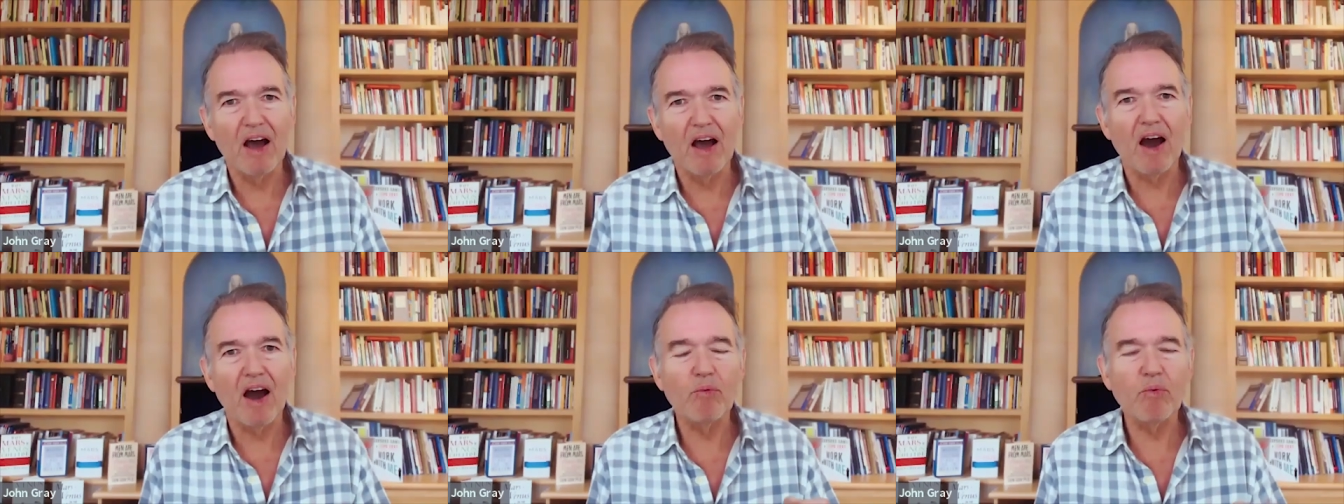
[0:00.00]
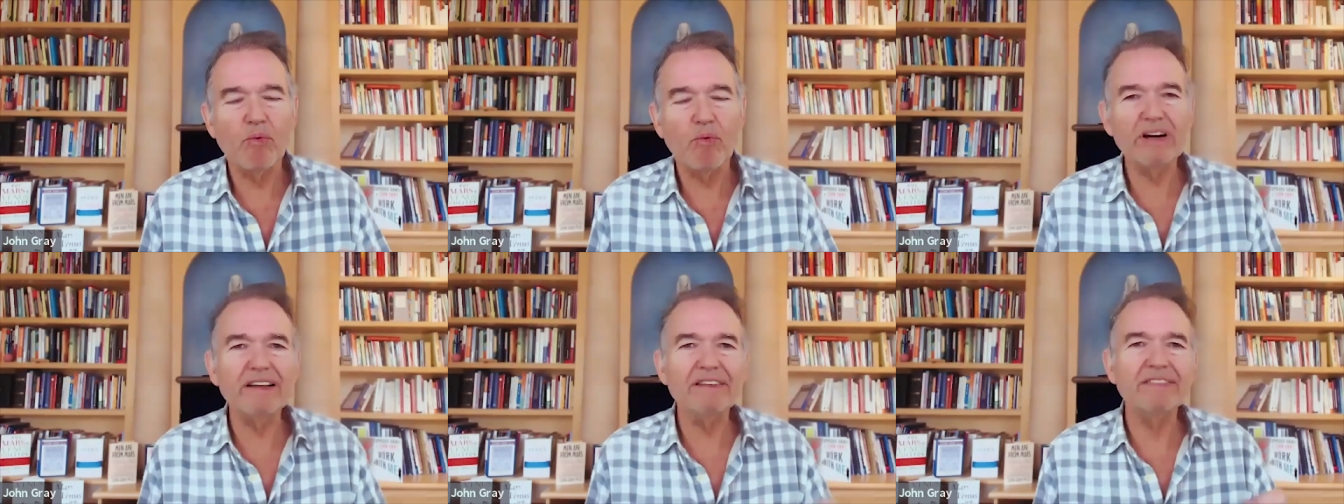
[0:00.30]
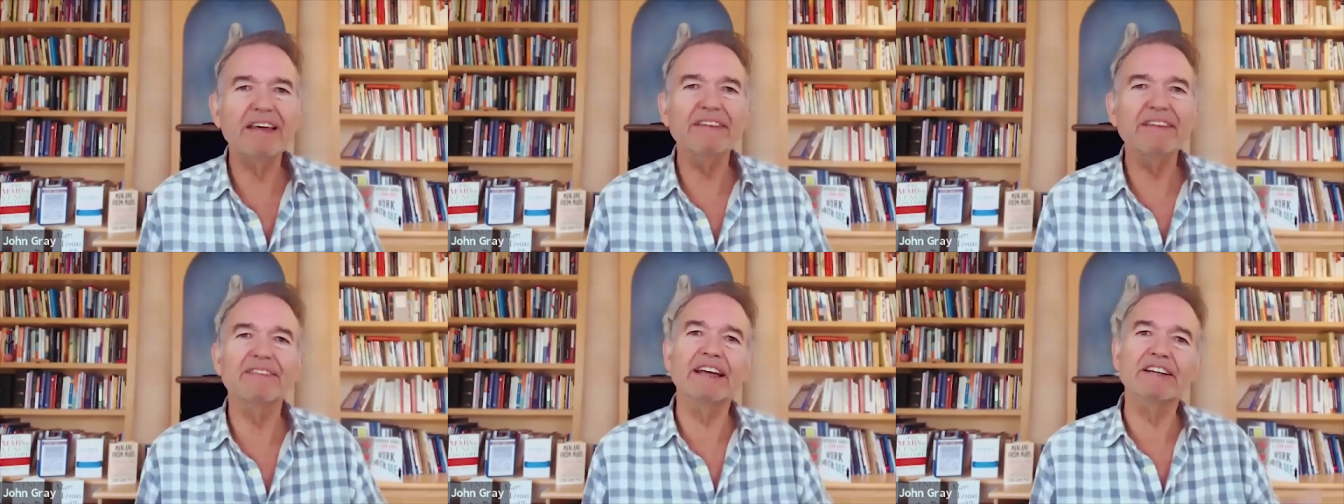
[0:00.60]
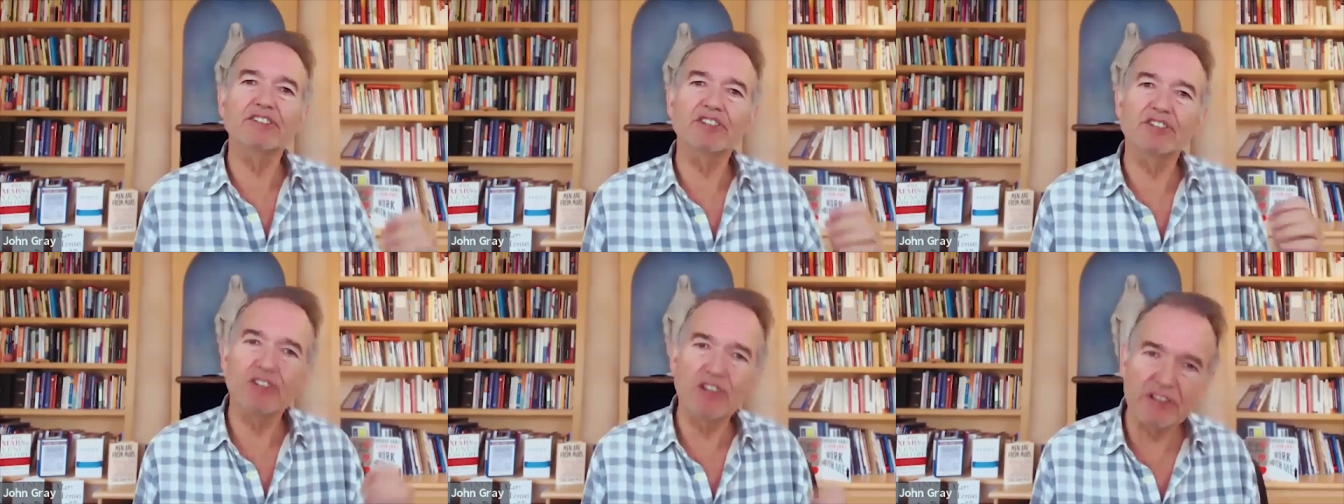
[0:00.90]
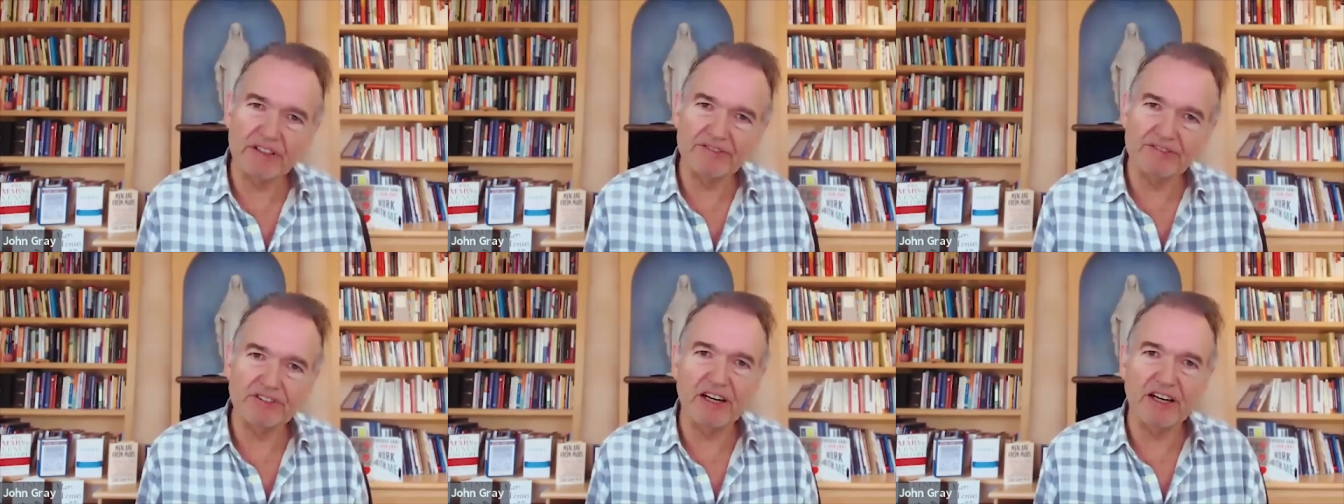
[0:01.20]
Or what do you think they should
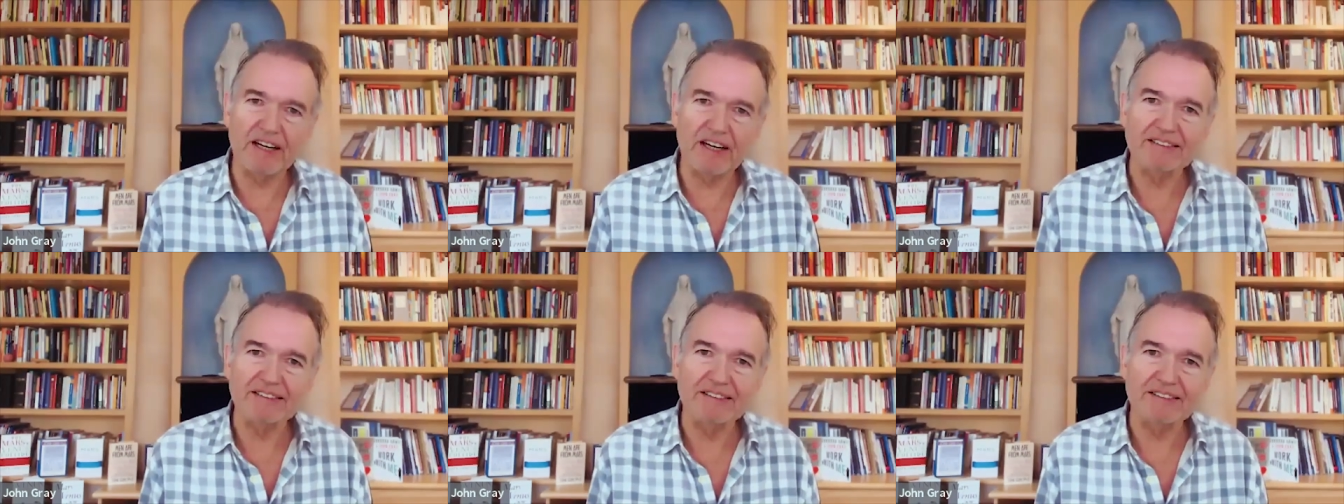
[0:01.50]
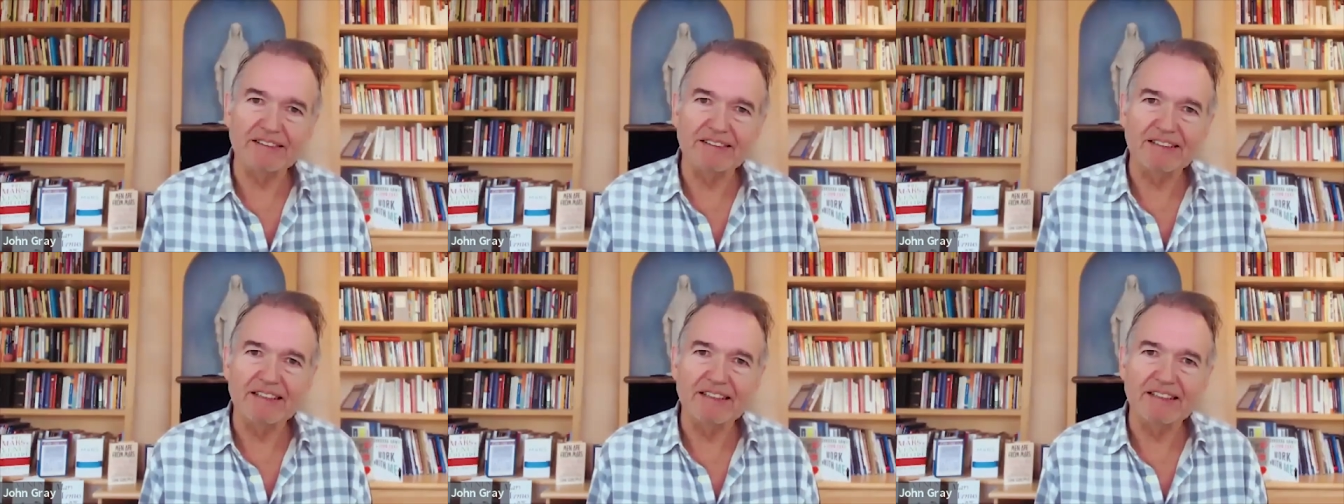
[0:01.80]
have done?